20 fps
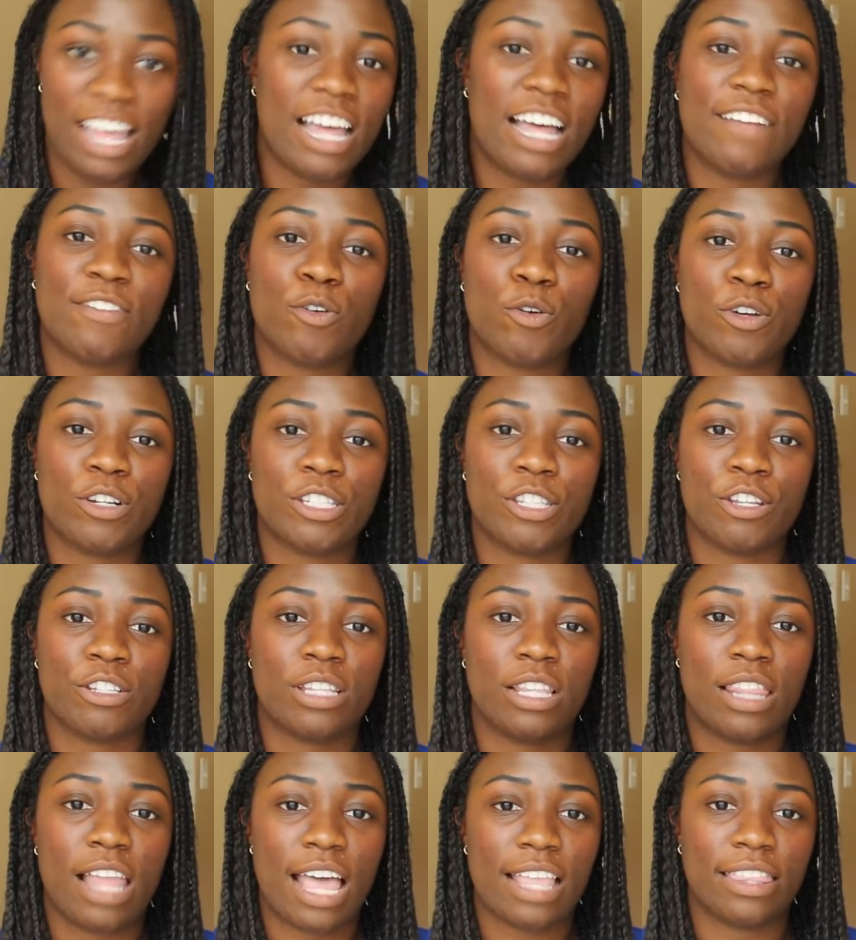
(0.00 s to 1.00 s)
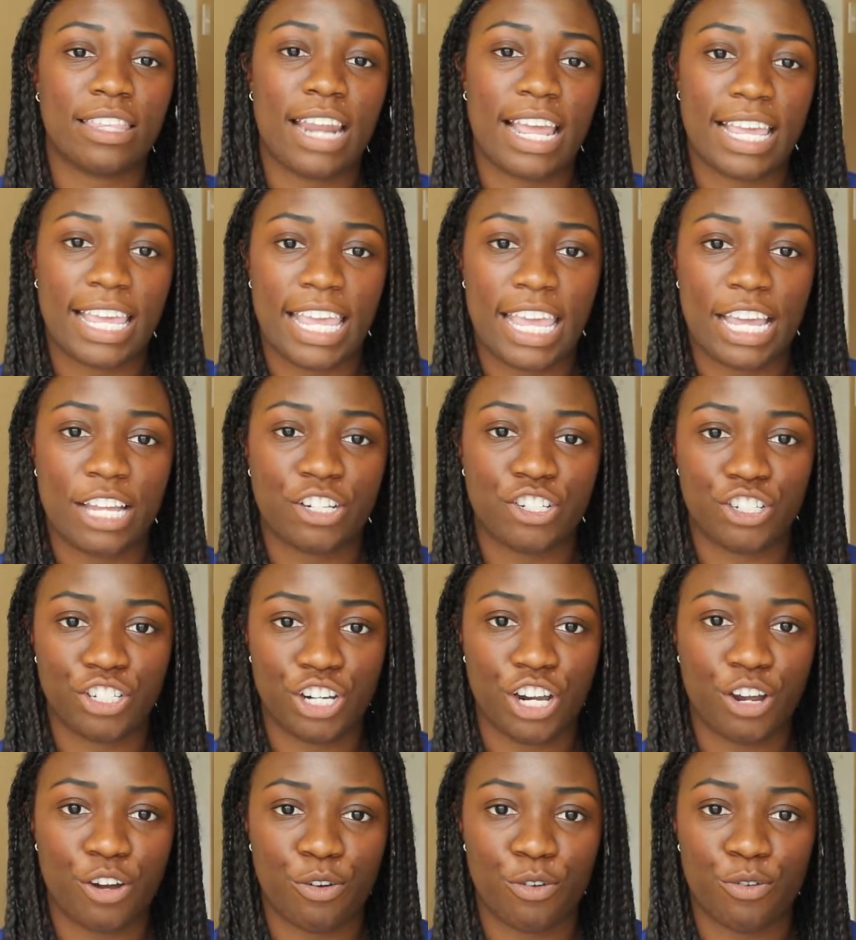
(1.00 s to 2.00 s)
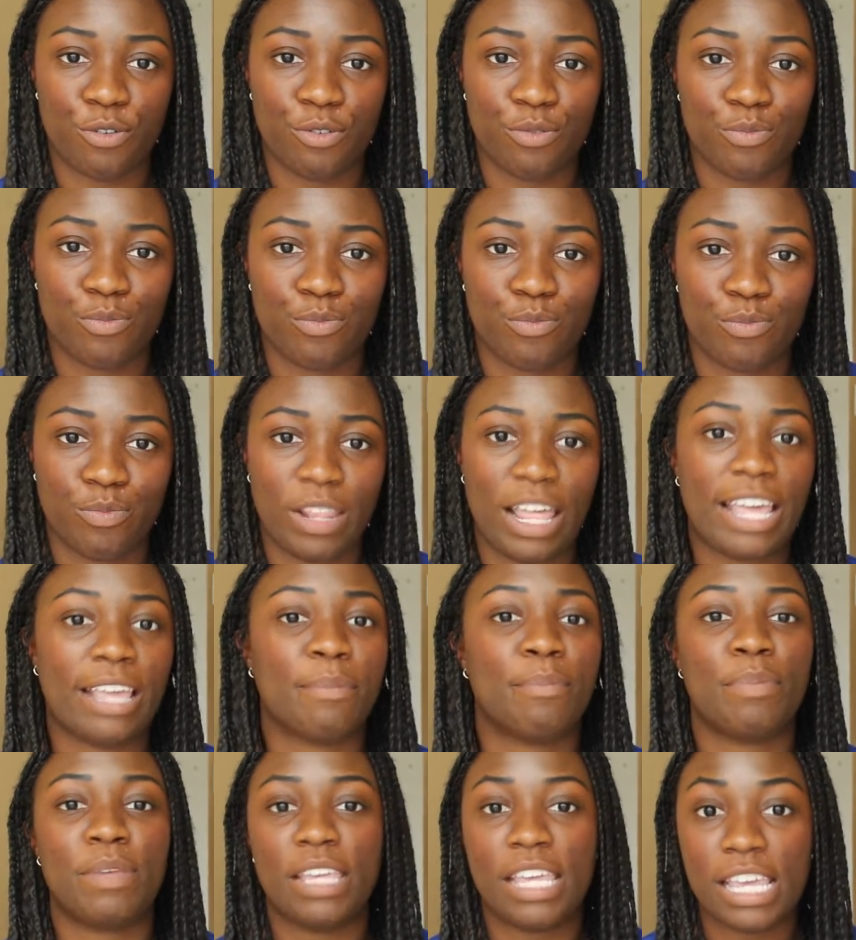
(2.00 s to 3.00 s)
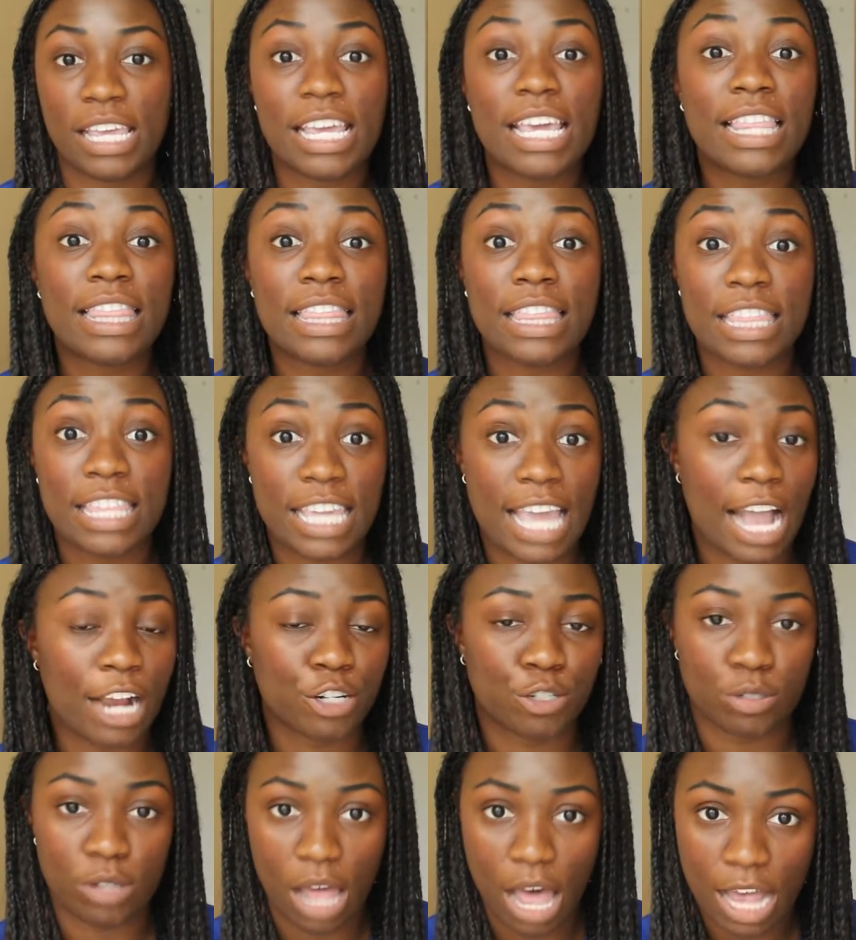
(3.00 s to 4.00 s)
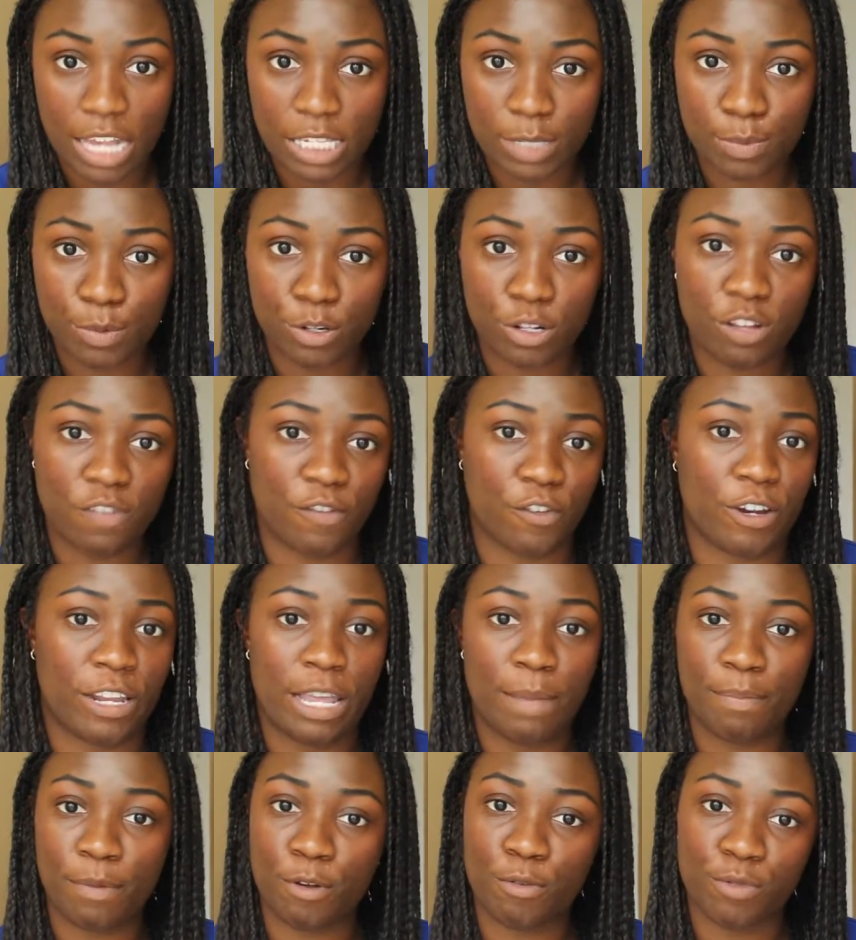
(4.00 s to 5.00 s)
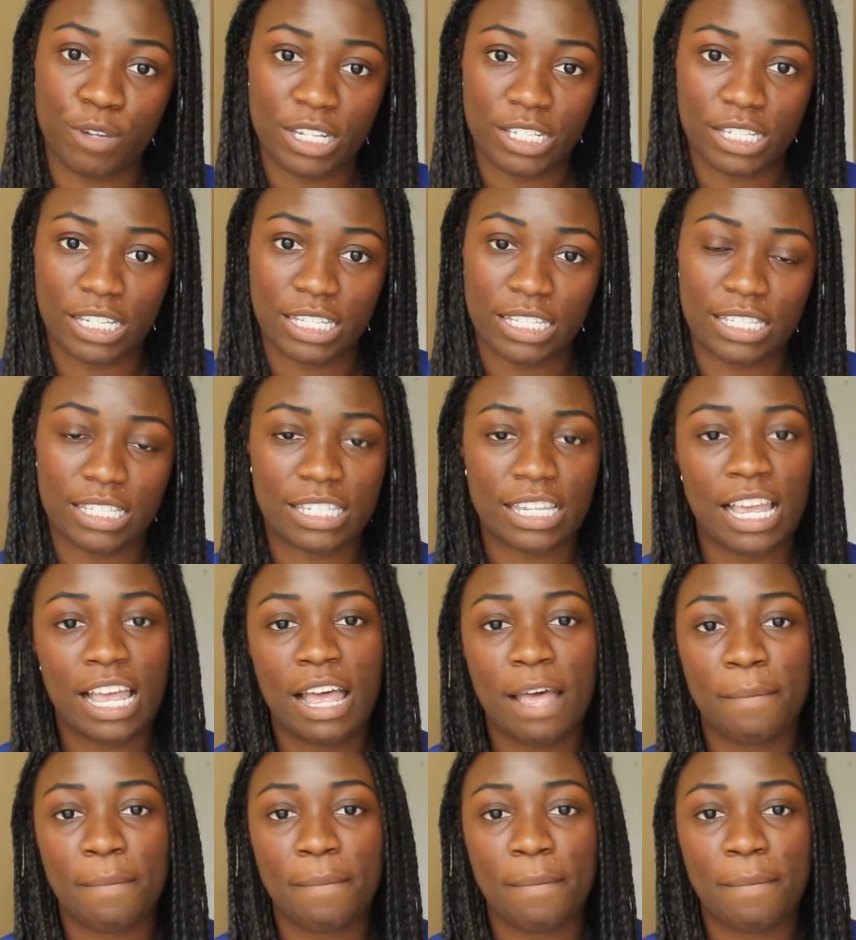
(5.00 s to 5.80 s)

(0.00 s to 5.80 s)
Of course there's a lot that I can't show like being in the actual hospital for HIPAA reasons,